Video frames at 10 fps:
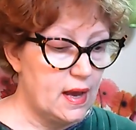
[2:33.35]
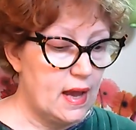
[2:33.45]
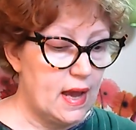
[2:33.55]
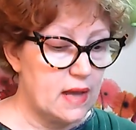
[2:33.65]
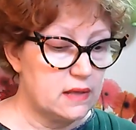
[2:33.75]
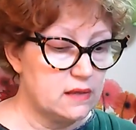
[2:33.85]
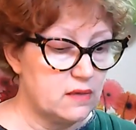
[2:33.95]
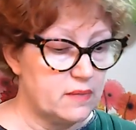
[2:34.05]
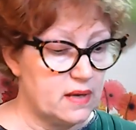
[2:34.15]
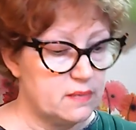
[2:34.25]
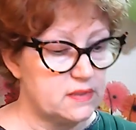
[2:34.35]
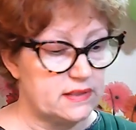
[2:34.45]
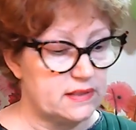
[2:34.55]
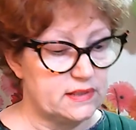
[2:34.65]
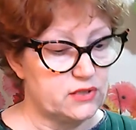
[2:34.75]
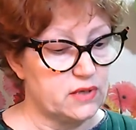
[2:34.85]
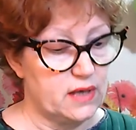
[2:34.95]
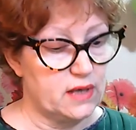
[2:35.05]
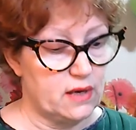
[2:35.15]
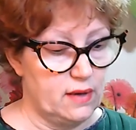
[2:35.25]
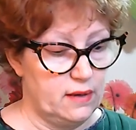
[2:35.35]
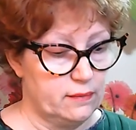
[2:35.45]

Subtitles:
and their baby sister Carrie.